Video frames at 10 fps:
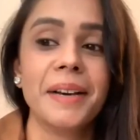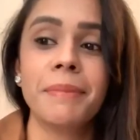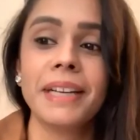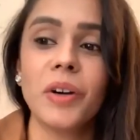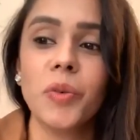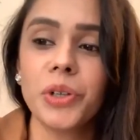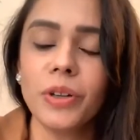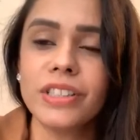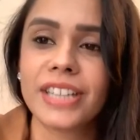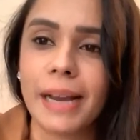But
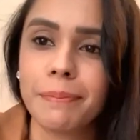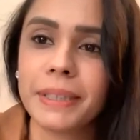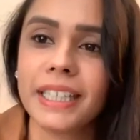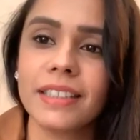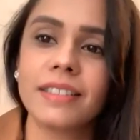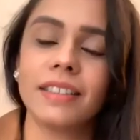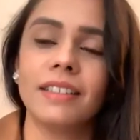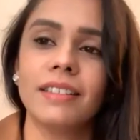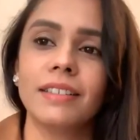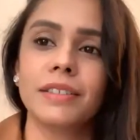overall, Japanese,
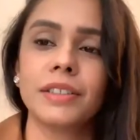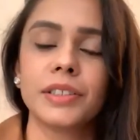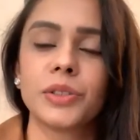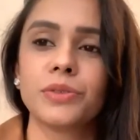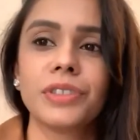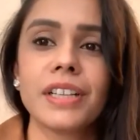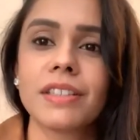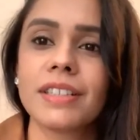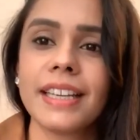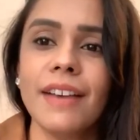so
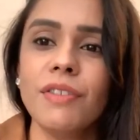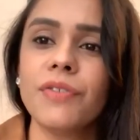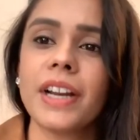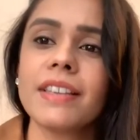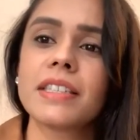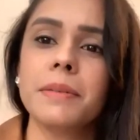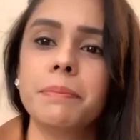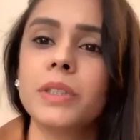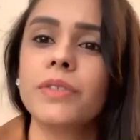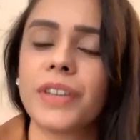Francis, they have a very
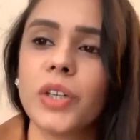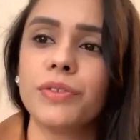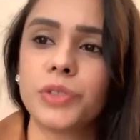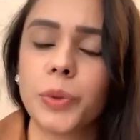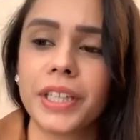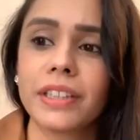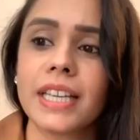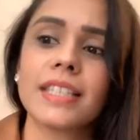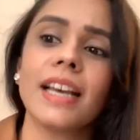simple way of doing things.